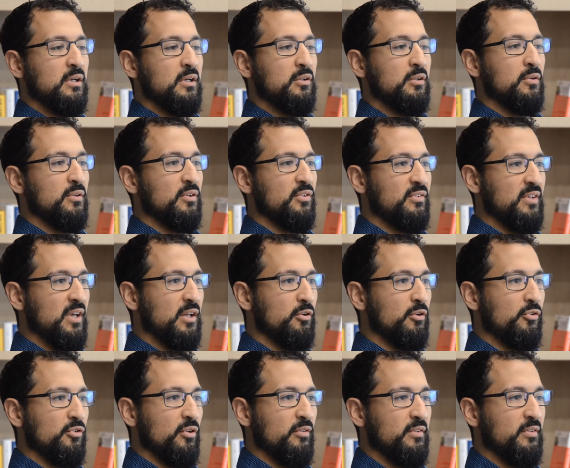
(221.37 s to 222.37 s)
to the
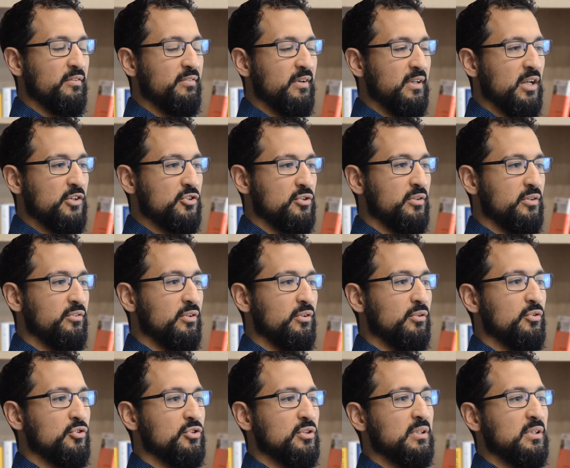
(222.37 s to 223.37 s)
standards of the financial
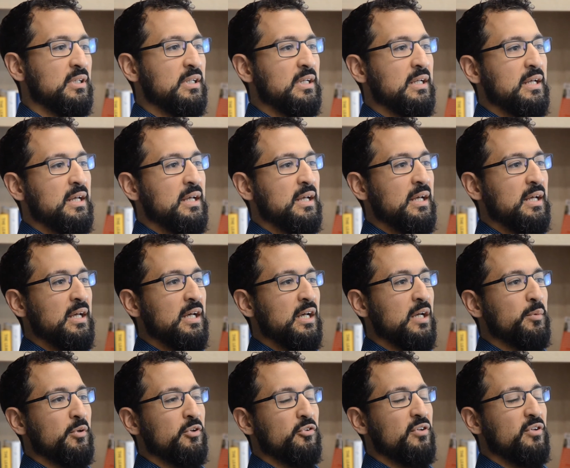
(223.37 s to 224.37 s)
institution.
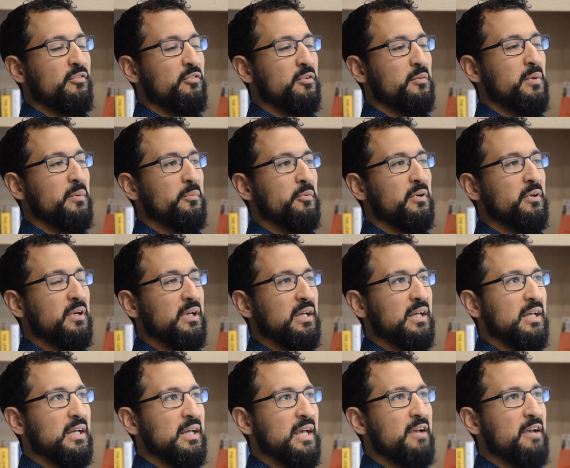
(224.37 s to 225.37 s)
Because you have to
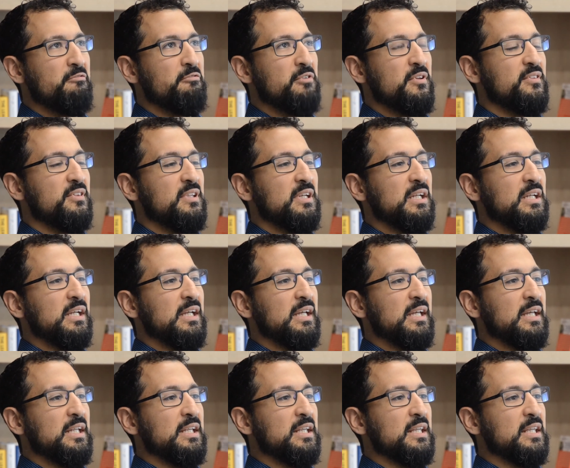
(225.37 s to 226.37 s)
remember, everything
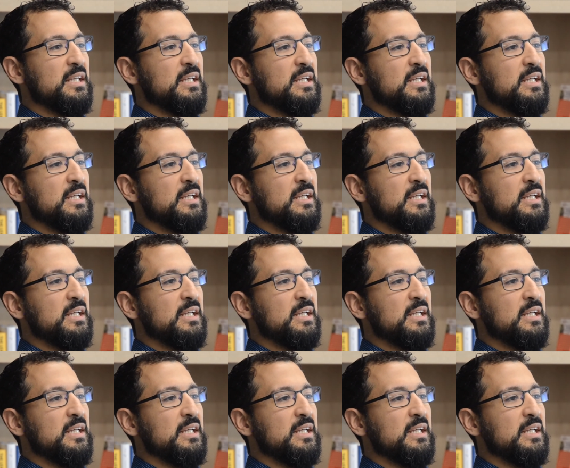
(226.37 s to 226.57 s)
in